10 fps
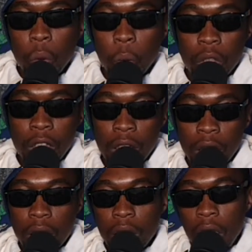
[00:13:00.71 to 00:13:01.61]
to
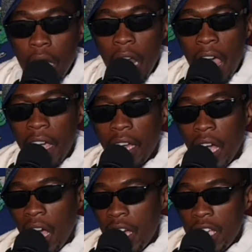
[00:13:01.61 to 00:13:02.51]
gigs like
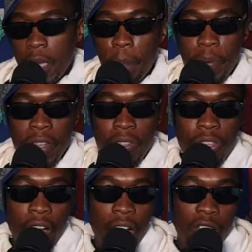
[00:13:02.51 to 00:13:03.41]

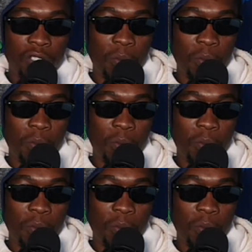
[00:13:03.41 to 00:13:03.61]
Ibiza,